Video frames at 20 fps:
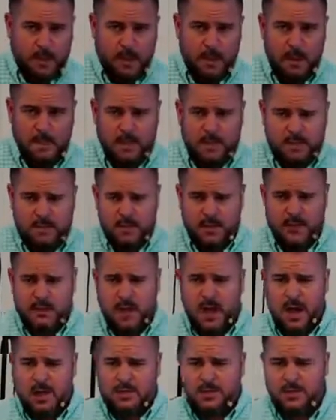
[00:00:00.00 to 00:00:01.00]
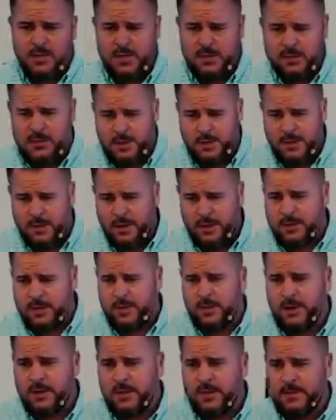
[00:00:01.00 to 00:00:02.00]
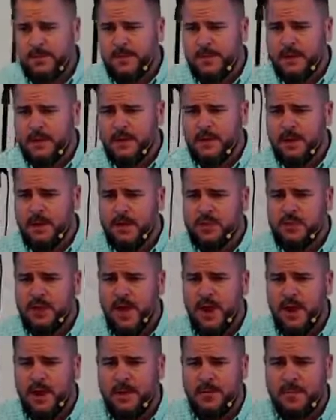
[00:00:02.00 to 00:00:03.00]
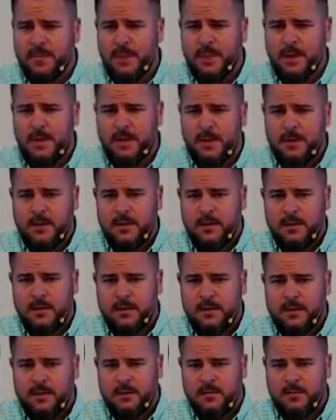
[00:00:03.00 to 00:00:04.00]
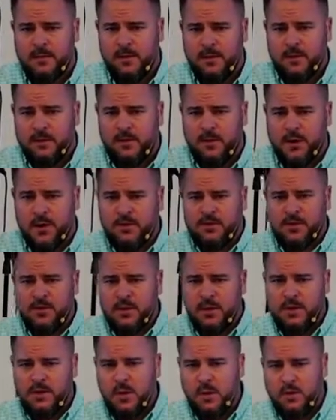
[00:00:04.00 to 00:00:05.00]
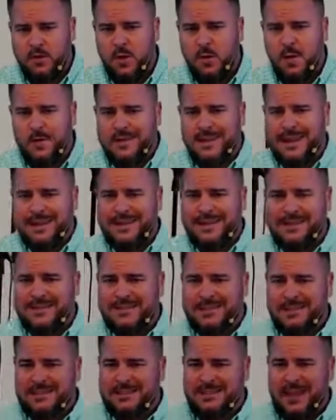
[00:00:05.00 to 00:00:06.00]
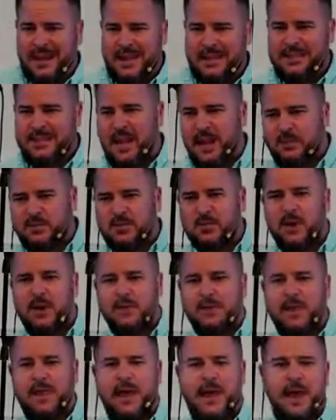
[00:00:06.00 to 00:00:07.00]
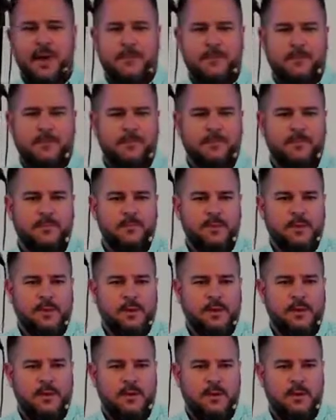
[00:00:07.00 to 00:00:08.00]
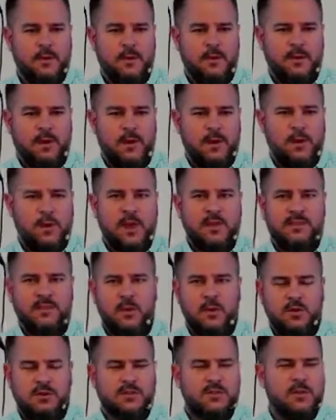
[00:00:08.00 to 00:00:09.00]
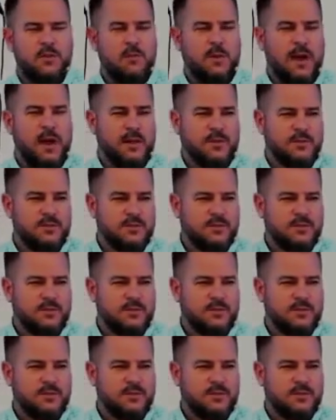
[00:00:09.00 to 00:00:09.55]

My son Josh runs the 3200 in track. For, for those of you that don't know what that is, that's eight times around the lap, otherwise known as two miles.